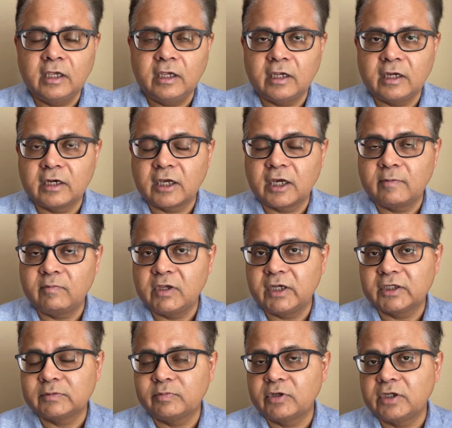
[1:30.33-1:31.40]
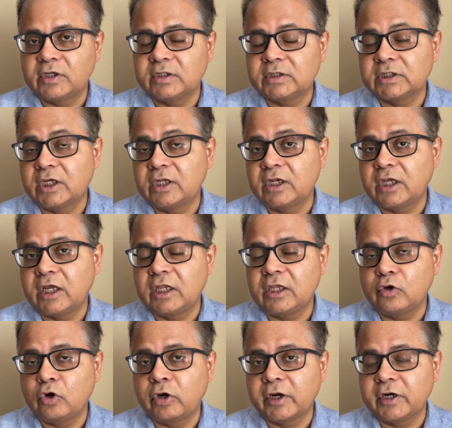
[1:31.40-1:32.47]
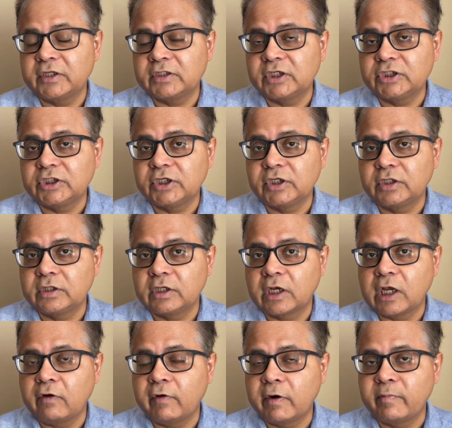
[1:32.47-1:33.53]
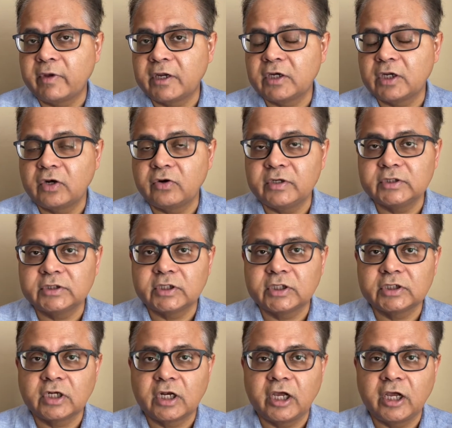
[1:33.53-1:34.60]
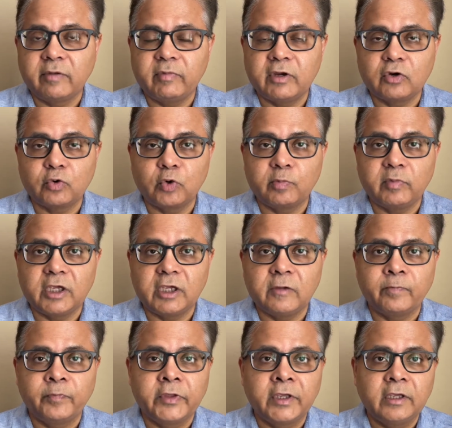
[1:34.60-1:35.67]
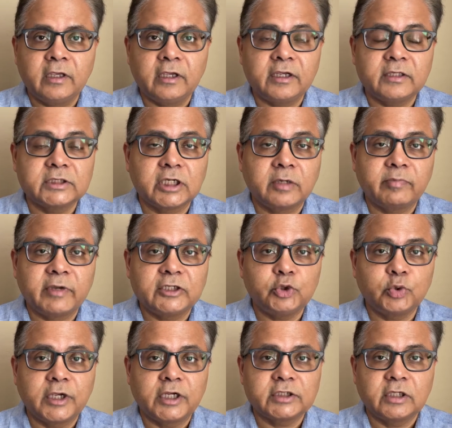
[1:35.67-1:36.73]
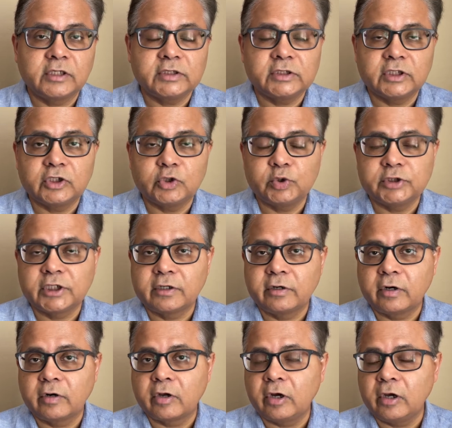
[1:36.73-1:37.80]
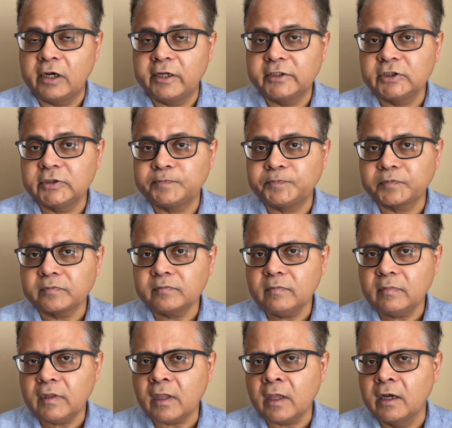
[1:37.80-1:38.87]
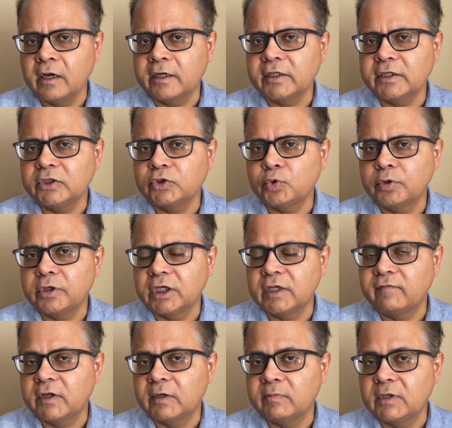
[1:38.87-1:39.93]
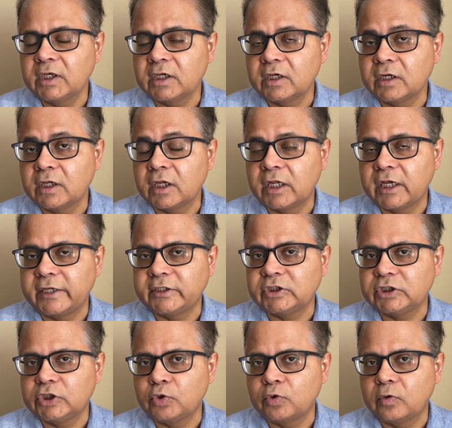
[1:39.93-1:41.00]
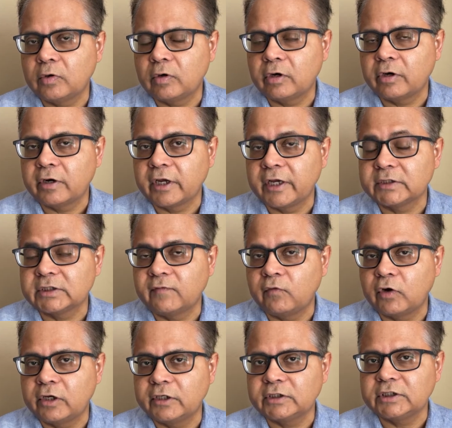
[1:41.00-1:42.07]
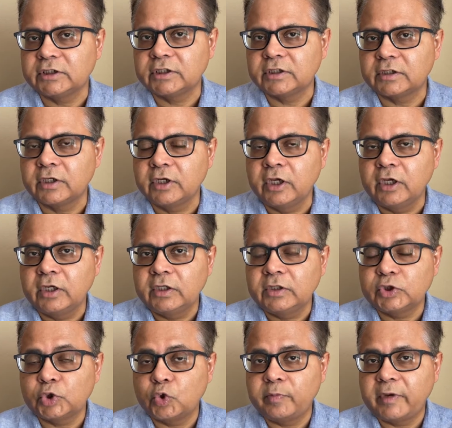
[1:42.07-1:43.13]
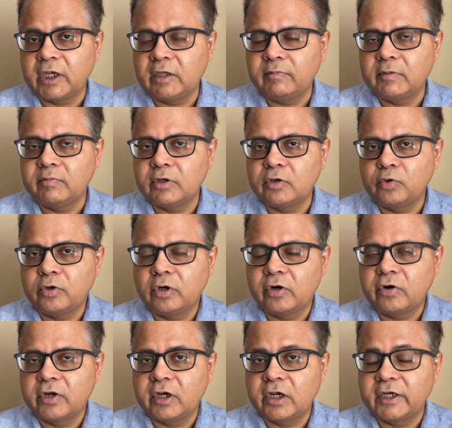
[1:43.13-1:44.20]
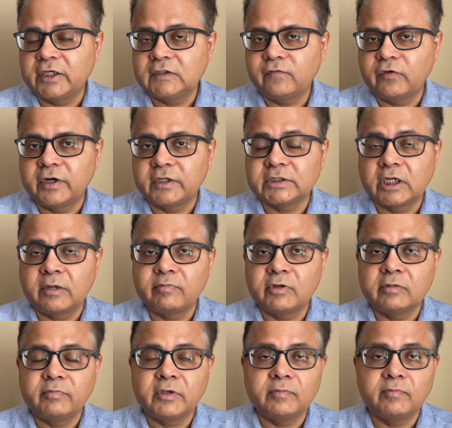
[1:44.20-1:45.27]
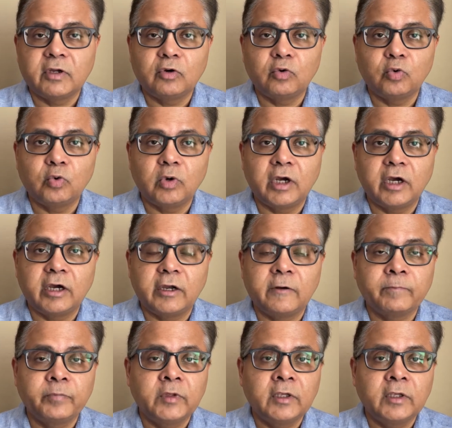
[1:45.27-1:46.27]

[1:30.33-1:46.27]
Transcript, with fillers: It can be experience in any organization, in the government, in research lab. It could be in some educational institution or college, and it could even be in an N G O or as a volunteer. So many people do not realize, for example, people who are